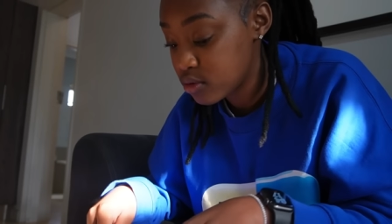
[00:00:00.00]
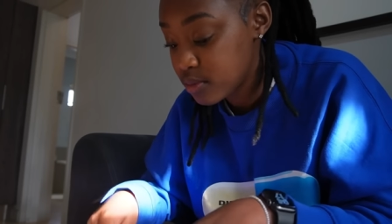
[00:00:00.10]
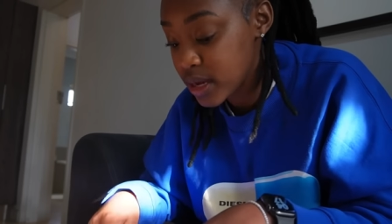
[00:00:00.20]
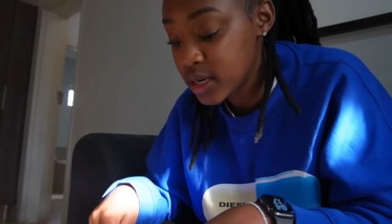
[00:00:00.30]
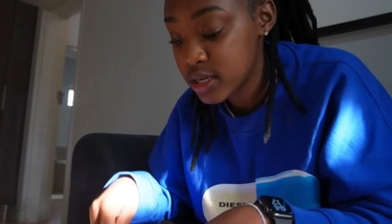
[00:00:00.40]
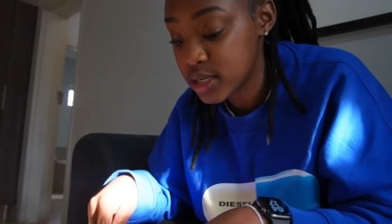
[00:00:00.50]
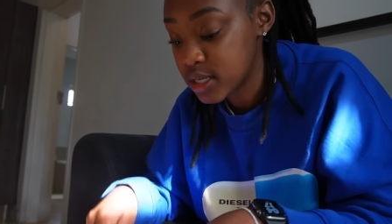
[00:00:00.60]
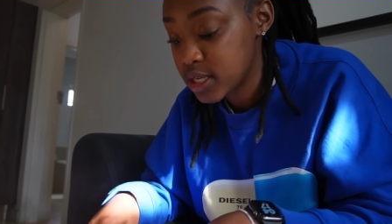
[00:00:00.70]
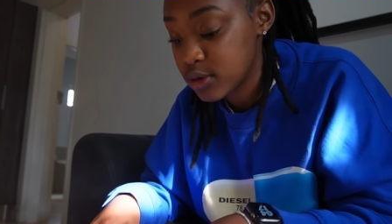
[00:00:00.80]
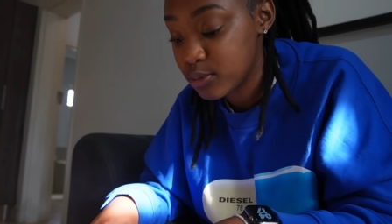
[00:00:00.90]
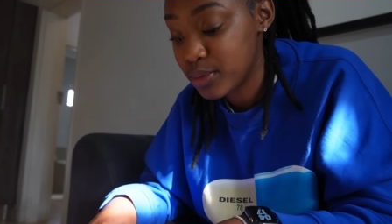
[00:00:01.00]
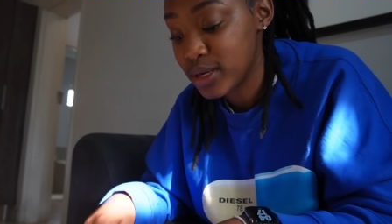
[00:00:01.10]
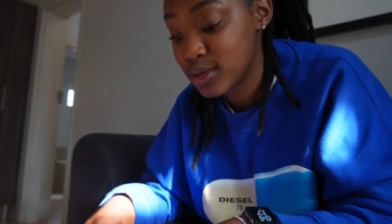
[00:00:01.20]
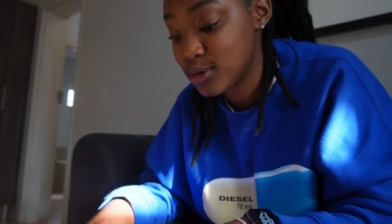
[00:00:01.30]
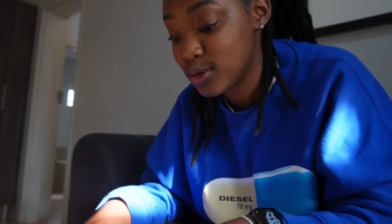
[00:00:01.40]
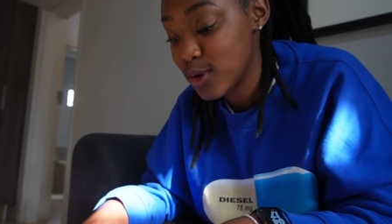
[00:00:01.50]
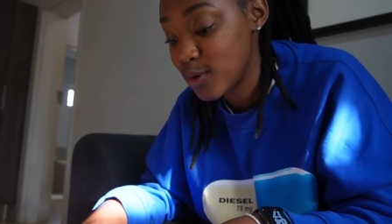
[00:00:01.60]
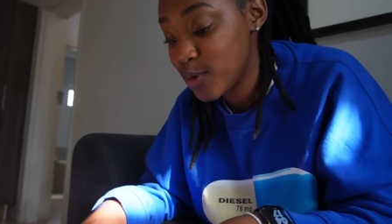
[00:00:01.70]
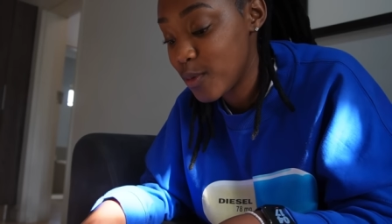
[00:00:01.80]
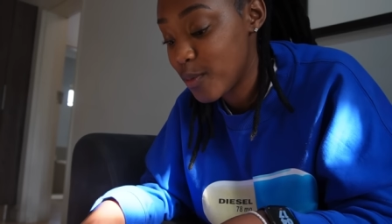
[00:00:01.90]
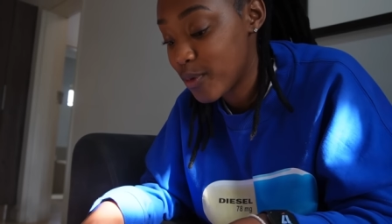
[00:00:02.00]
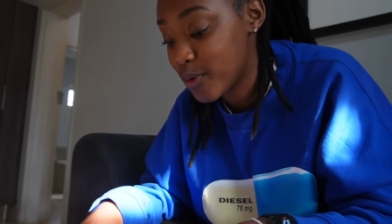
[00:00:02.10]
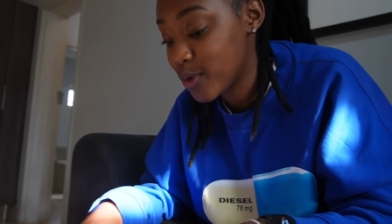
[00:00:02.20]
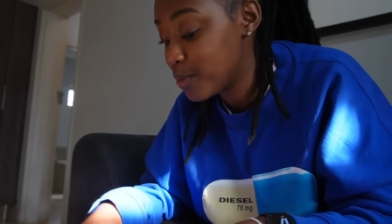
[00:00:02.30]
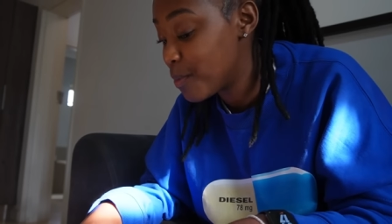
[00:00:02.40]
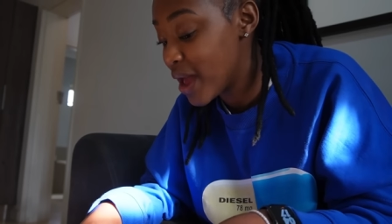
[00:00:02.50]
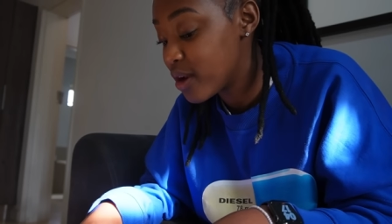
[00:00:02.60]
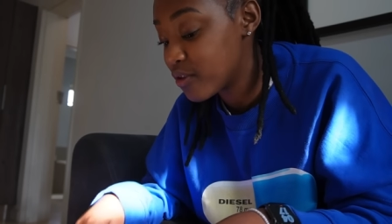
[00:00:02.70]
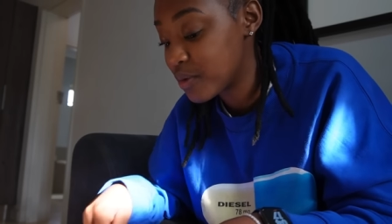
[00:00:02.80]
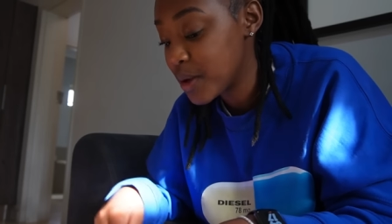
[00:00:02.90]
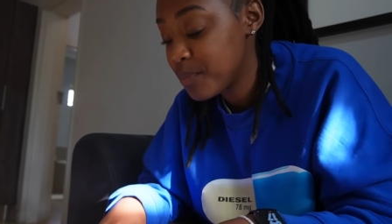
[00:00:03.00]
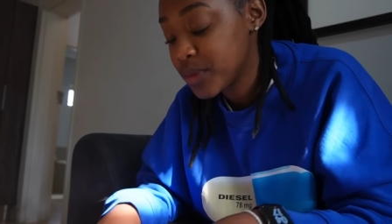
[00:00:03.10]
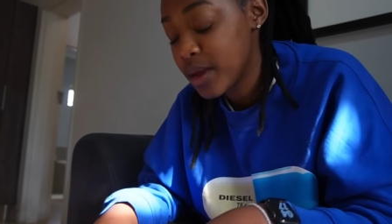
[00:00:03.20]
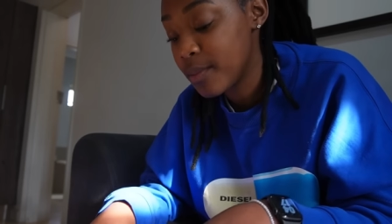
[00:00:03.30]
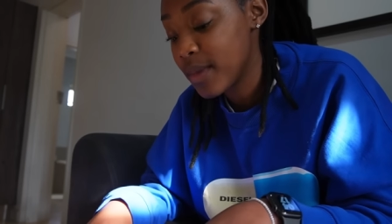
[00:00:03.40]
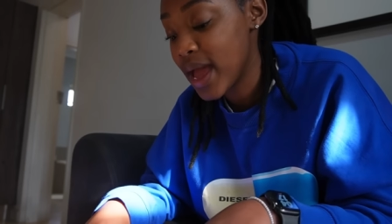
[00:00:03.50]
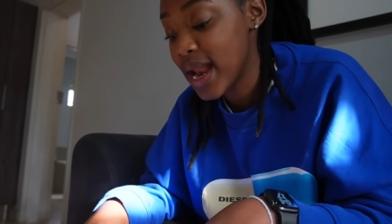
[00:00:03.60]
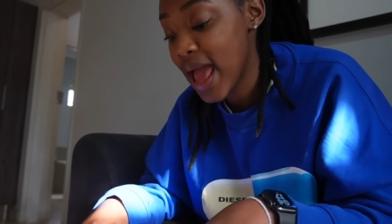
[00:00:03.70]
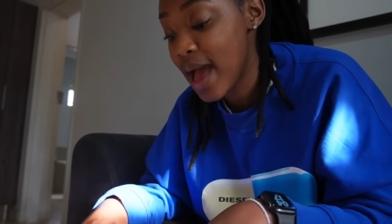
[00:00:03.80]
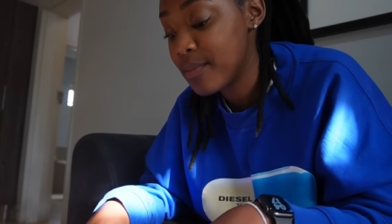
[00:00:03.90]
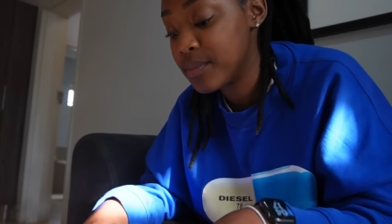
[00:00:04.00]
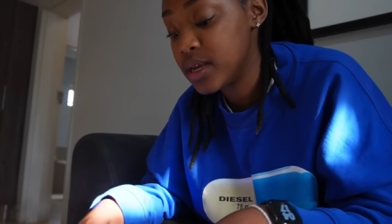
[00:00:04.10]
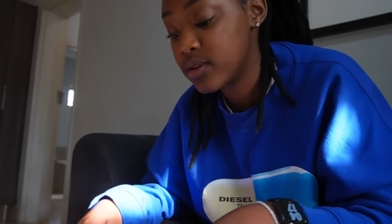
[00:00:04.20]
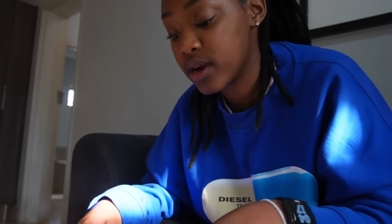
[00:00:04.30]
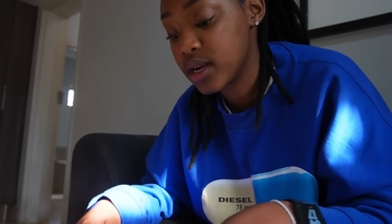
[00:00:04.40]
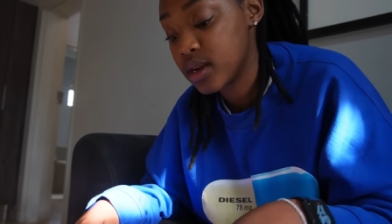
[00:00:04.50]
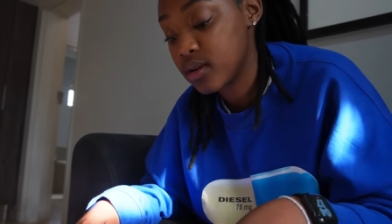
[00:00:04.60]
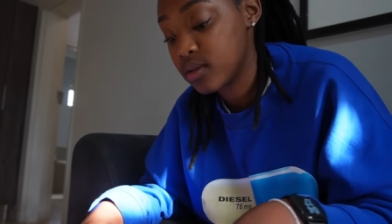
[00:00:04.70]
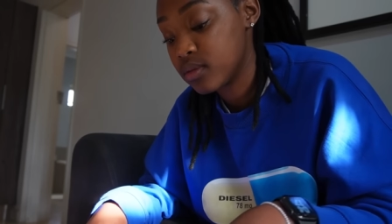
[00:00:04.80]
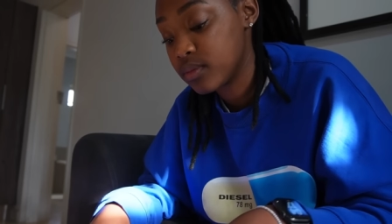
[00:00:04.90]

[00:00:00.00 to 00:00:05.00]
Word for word: Oh, my English teacher would be so mad of mad at me right now.